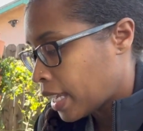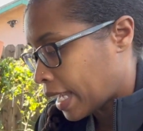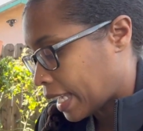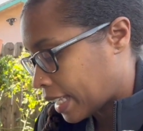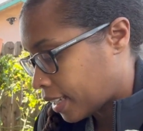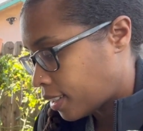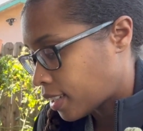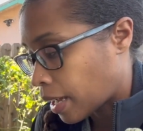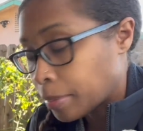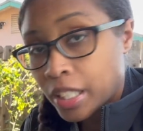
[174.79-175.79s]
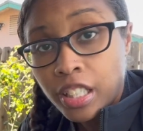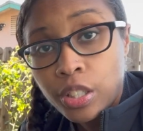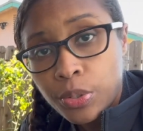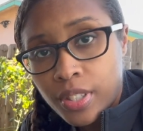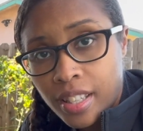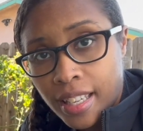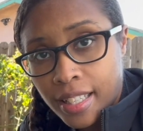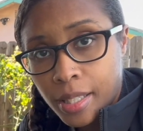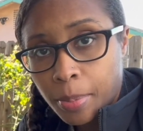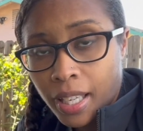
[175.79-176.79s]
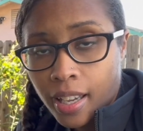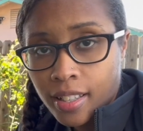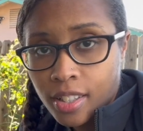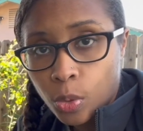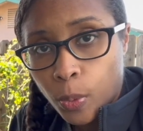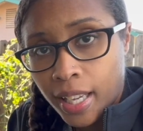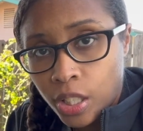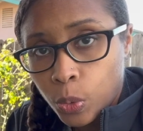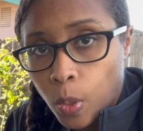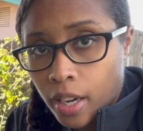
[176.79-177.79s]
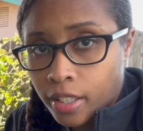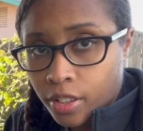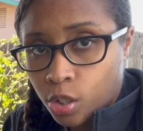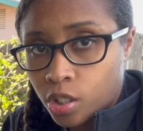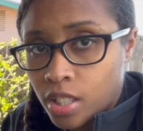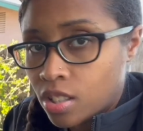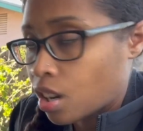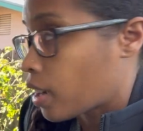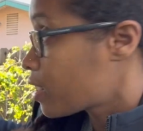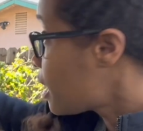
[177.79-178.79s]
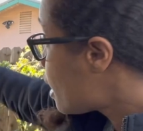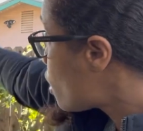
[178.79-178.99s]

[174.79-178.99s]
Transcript: And I'm going to use this because the way you water the green stalks is